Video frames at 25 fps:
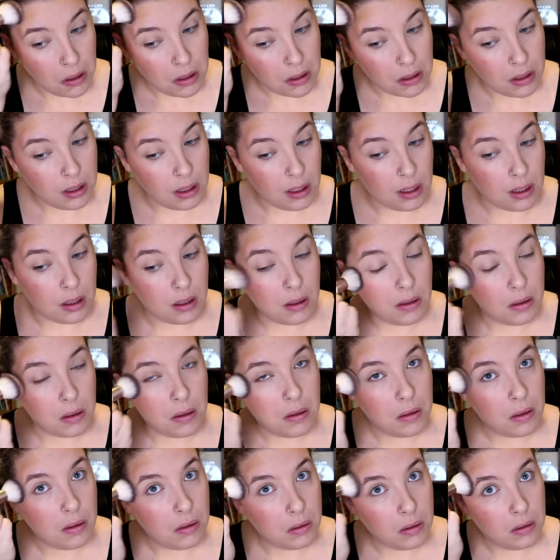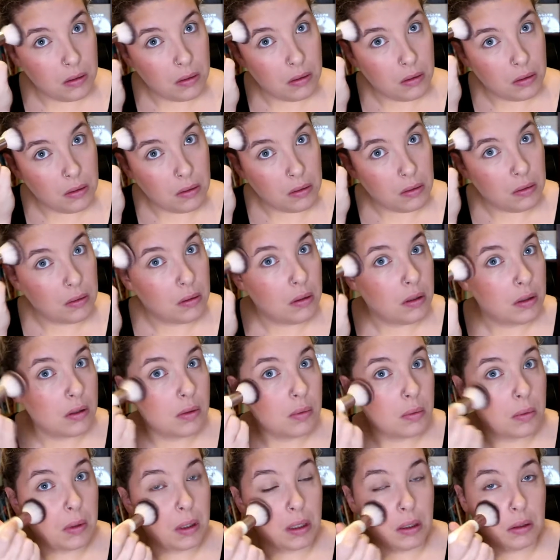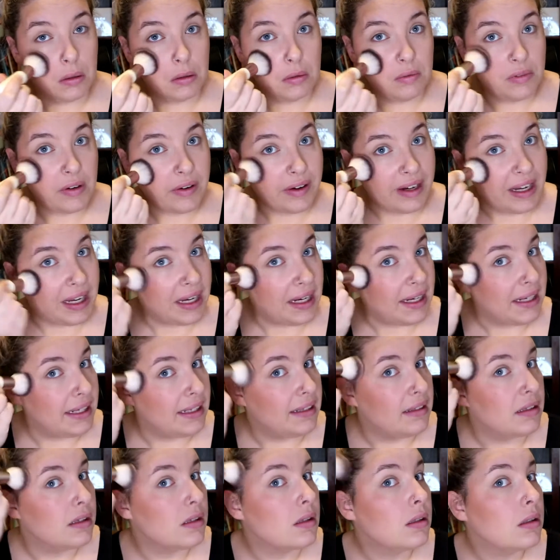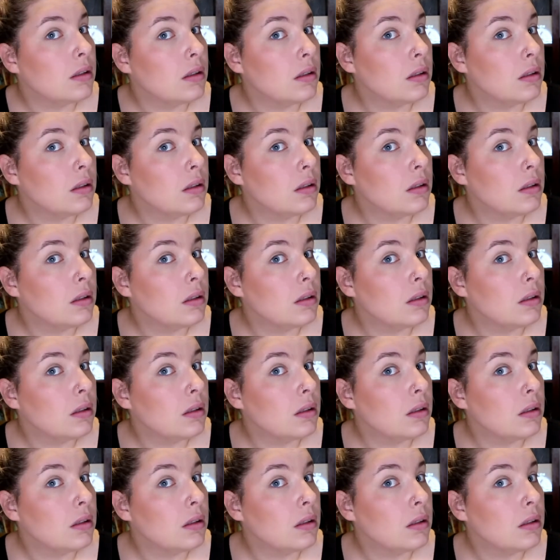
here as well, very 80s.